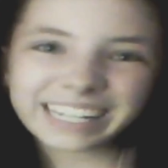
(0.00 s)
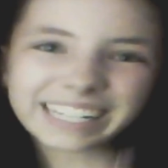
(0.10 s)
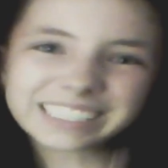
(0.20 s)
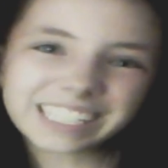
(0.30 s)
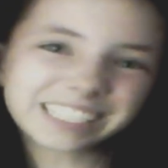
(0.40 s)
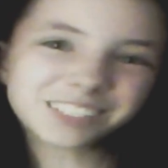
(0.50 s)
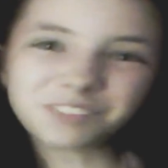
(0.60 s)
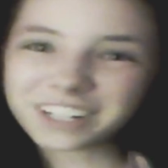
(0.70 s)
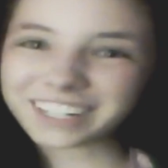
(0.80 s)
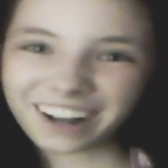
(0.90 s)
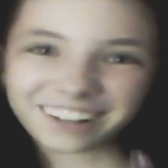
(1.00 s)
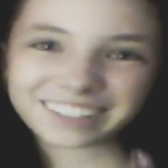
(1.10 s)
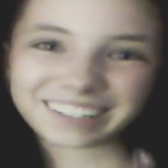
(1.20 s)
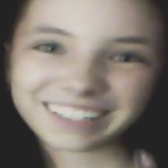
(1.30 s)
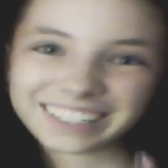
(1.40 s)
It's, it's a fun
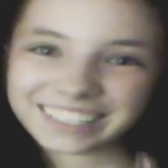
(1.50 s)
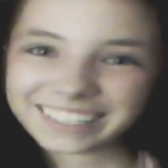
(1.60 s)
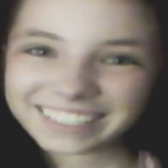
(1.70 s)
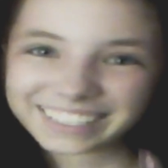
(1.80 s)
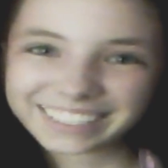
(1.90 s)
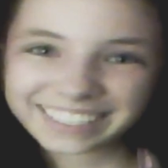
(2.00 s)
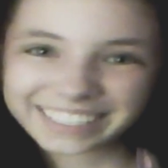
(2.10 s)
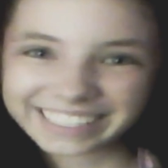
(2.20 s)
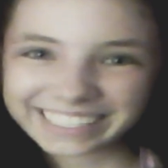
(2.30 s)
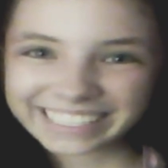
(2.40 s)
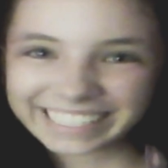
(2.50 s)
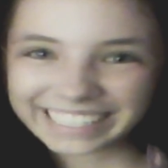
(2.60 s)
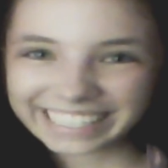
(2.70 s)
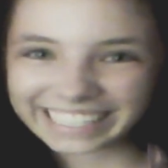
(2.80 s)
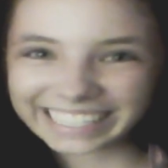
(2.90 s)
color. Who's your
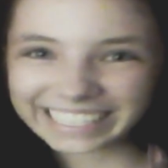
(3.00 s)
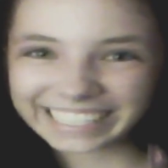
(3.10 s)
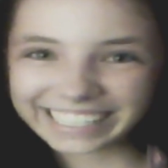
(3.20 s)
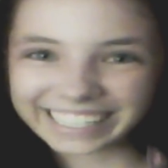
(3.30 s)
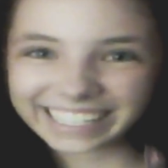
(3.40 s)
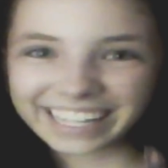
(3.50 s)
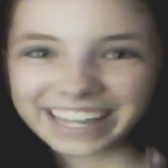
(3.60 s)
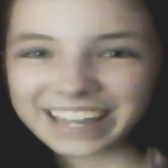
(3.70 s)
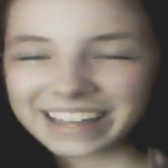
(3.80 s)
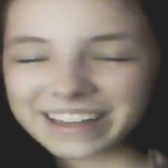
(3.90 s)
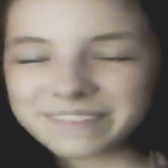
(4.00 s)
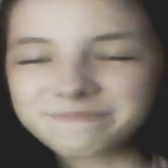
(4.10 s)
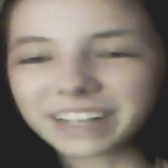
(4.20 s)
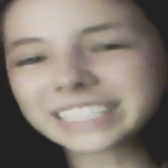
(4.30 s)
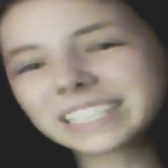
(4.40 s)
celebrity inspiration?
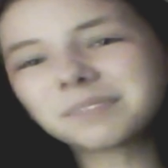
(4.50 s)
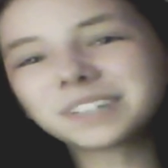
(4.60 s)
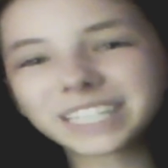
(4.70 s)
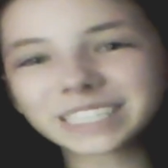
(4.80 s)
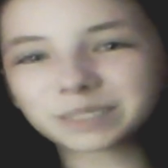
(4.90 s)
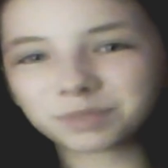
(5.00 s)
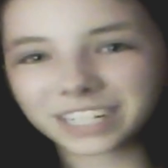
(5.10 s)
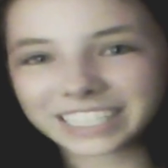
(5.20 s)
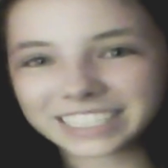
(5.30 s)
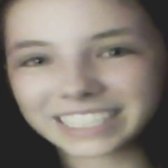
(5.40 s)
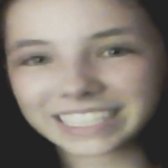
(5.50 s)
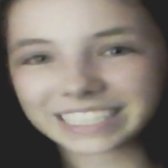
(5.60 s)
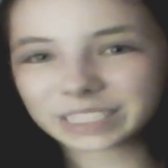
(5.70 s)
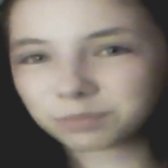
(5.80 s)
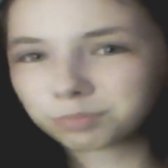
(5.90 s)
My celebrity inspiration
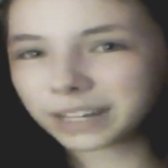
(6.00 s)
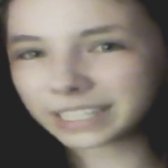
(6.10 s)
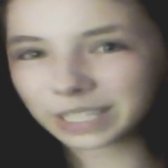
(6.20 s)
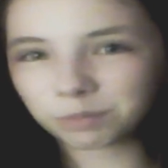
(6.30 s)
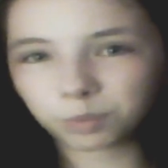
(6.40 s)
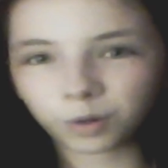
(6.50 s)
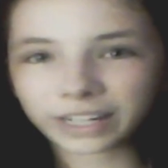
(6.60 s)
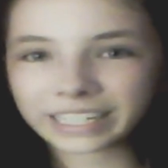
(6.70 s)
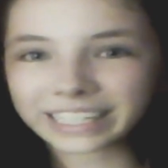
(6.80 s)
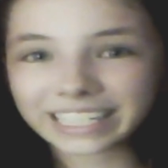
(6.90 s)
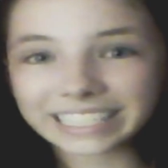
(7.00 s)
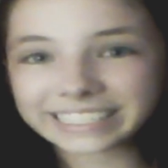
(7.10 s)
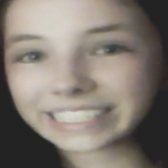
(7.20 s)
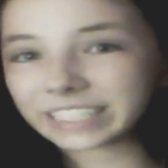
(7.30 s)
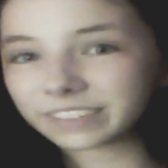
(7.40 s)
is Brandon Boyd, the
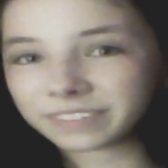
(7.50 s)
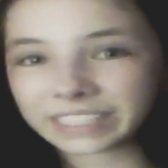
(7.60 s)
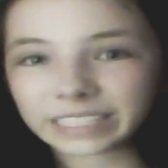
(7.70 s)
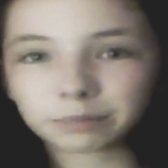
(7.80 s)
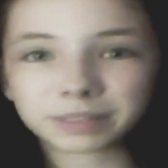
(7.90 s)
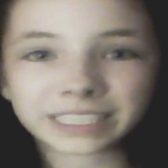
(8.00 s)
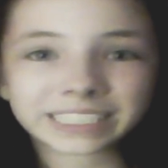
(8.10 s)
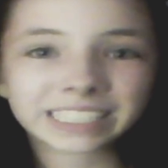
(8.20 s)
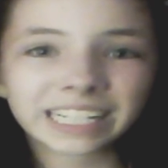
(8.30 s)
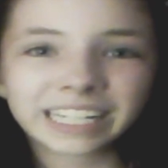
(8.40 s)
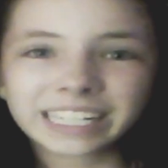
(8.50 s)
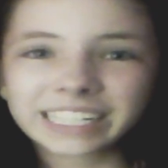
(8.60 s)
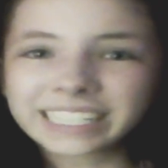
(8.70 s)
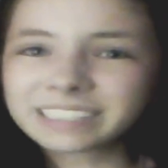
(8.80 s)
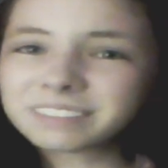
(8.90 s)
lead singer of Incubus
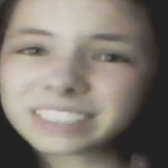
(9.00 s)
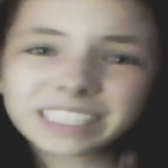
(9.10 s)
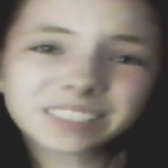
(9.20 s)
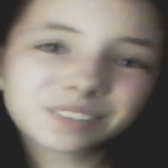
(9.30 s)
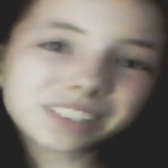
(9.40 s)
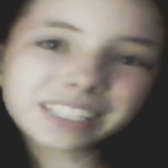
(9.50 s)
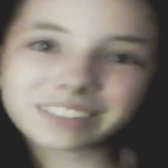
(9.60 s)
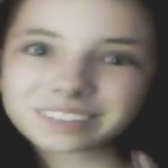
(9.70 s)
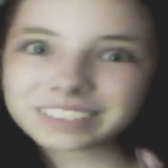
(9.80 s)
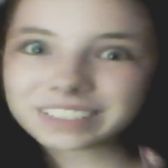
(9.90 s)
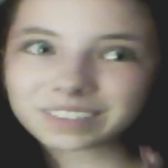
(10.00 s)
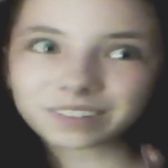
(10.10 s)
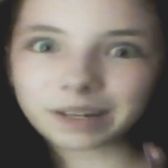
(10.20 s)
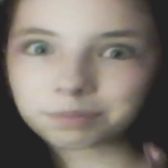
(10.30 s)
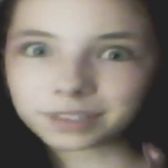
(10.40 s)
he he's really just a
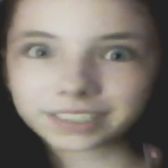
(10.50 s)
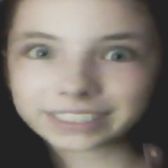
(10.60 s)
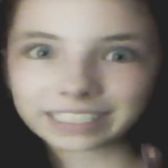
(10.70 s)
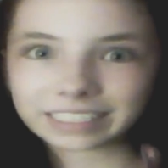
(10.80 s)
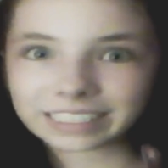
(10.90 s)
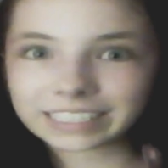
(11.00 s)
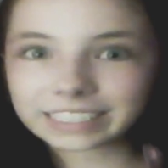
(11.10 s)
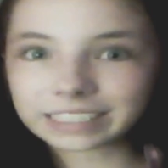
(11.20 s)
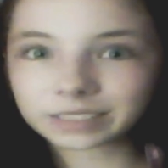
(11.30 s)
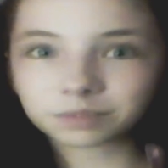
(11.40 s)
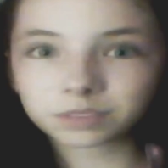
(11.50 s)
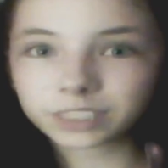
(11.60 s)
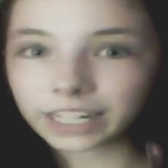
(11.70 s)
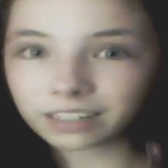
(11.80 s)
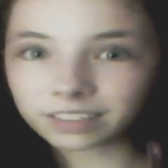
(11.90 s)
great person. He does
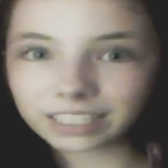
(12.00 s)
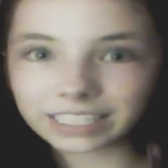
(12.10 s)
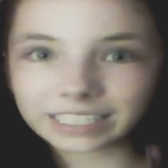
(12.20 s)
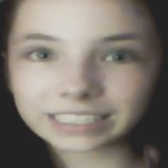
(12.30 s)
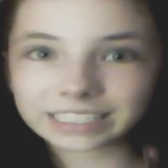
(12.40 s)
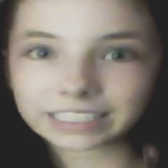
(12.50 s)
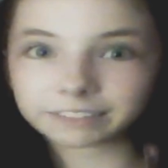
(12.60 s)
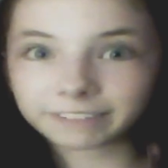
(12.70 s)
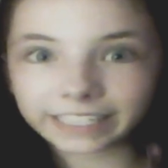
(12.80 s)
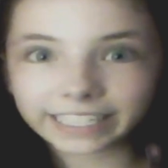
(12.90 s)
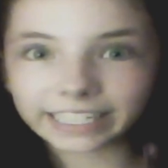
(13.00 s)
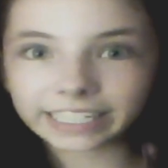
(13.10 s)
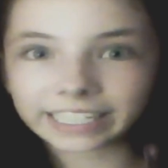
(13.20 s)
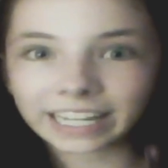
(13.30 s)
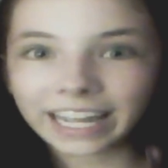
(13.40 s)
charities, he's
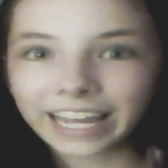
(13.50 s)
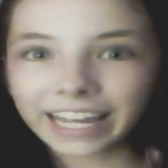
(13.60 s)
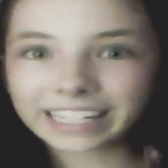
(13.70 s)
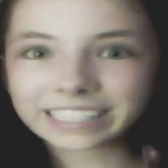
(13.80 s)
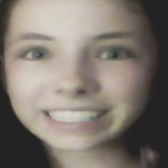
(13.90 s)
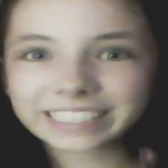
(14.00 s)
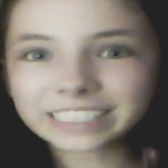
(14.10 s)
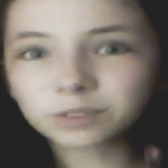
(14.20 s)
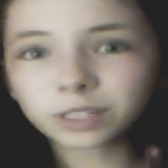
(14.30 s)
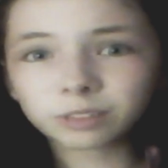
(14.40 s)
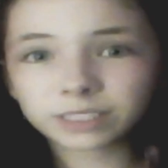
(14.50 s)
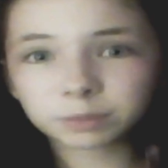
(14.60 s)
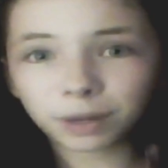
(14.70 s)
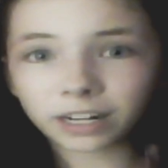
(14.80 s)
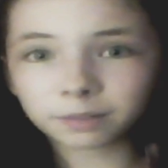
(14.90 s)
vegan, and he's the one who
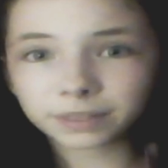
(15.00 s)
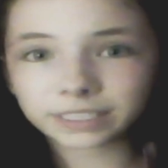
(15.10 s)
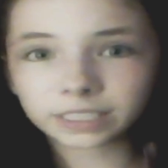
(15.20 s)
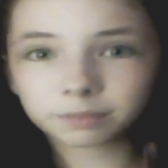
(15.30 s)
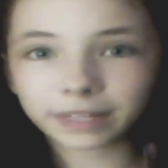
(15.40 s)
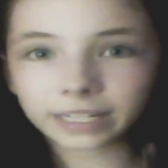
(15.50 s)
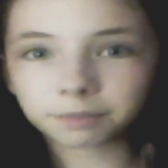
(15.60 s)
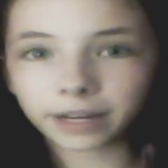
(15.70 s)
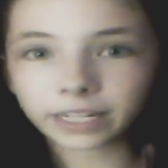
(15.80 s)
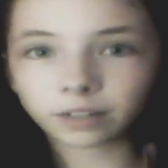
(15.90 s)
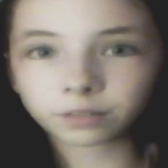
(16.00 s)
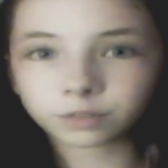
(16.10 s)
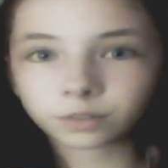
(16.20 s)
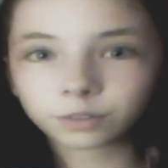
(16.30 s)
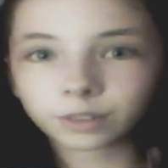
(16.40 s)
inspired me to make my
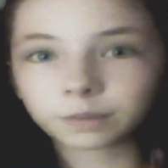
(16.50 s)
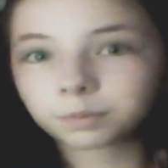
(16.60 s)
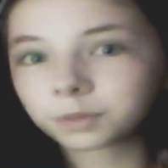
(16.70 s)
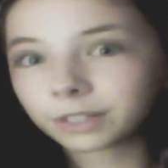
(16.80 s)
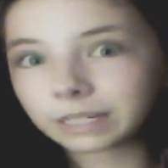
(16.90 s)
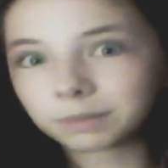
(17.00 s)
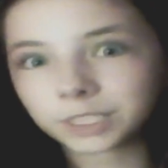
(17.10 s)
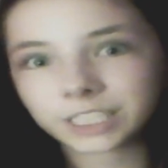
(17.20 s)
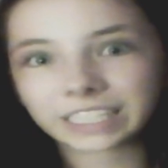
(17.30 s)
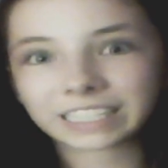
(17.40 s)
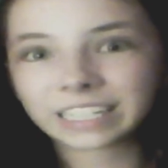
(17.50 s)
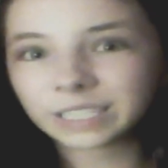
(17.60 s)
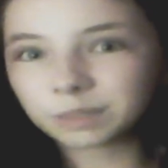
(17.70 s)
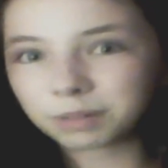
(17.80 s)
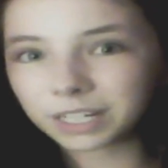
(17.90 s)
own group, Green Machine,
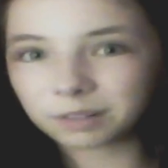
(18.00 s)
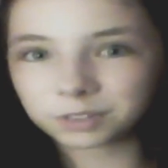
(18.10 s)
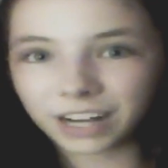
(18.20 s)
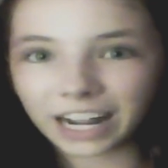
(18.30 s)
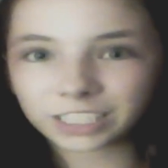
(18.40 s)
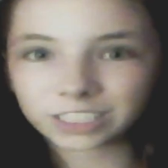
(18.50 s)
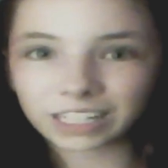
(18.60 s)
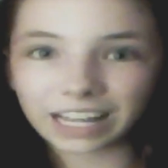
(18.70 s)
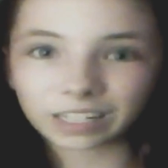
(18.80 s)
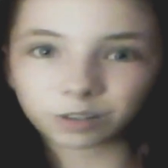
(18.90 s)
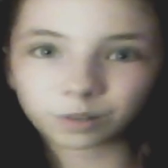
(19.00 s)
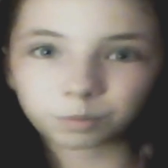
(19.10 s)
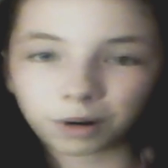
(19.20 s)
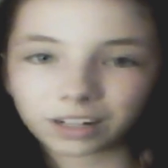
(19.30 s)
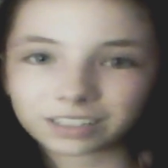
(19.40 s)
to pick up trash at local
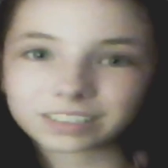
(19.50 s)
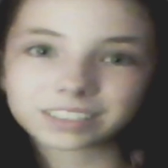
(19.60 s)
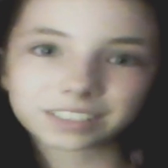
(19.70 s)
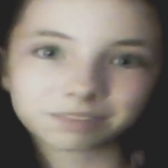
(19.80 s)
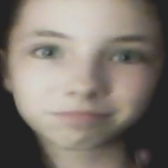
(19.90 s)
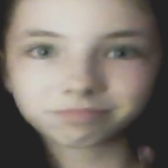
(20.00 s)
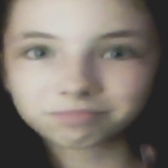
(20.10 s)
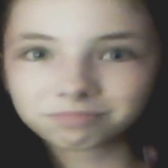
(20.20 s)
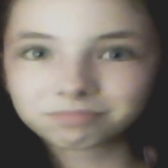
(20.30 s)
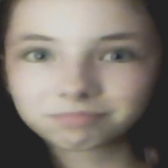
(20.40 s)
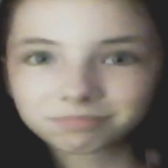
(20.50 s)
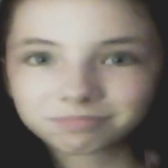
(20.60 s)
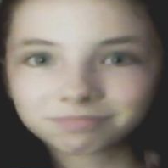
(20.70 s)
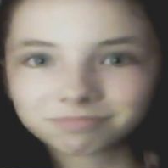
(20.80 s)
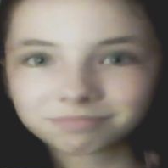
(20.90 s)
parks. What's your
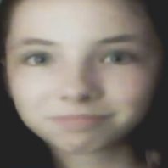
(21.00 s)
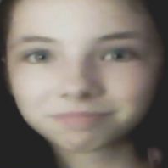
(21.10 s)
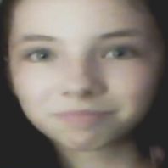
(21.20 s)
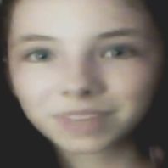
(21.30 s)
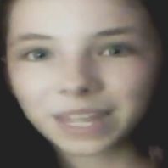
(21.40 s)
favorite movie?